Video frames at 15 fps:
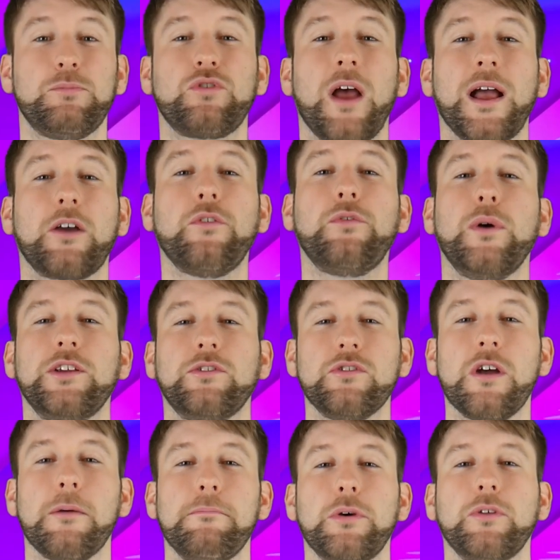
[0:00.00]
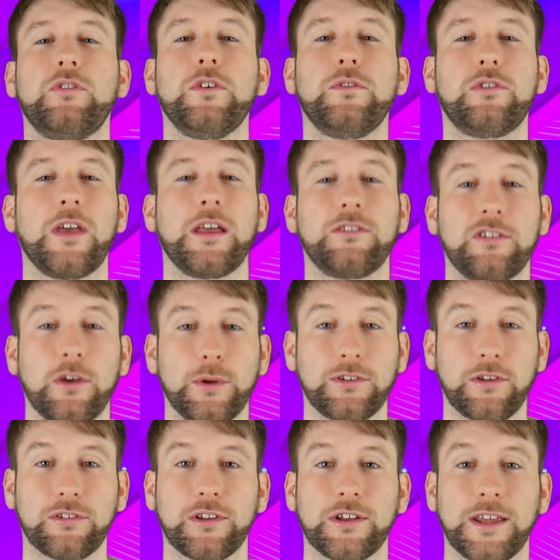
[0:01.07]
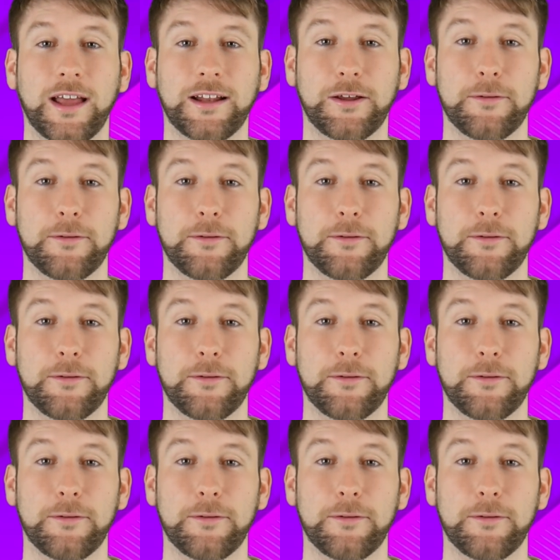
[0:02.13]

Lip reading: track of which numbers you've said so it doesn't get